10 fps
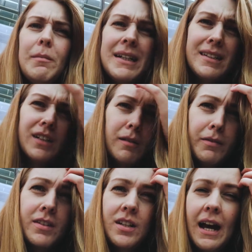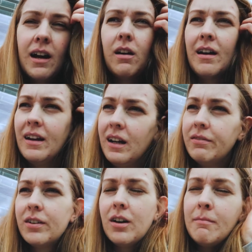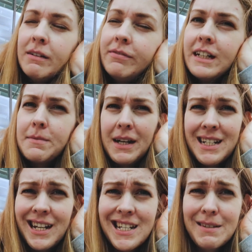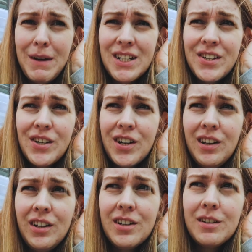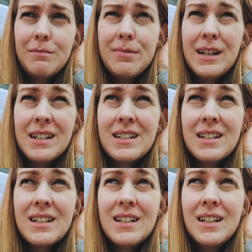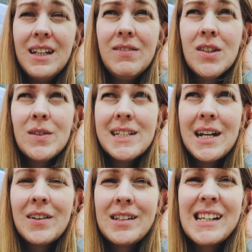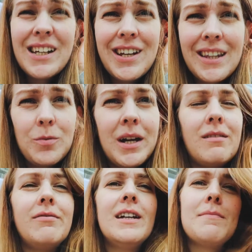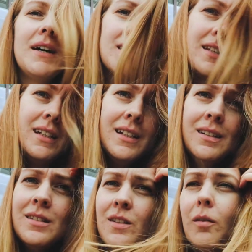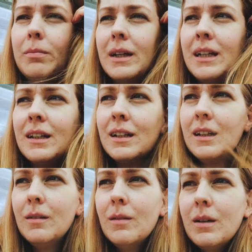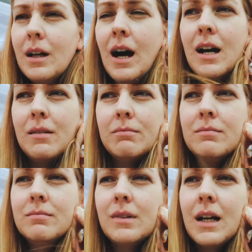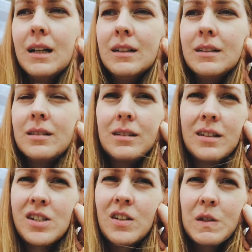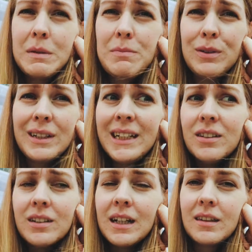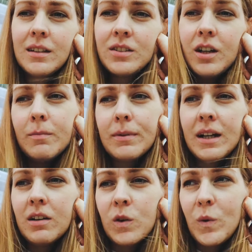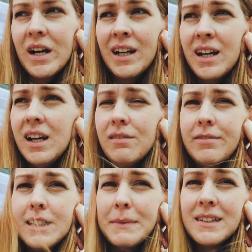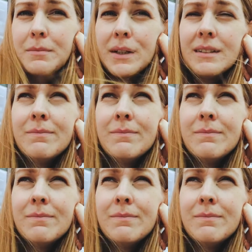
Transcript: I'm at the top of the Sky Garden. I forgot my face mask, as I mentioned earlier, but even though it said on the ticket you had to wear a face mask, they didn't stop me, um, and there's lots of people here at the top that aren't wearing a face mask.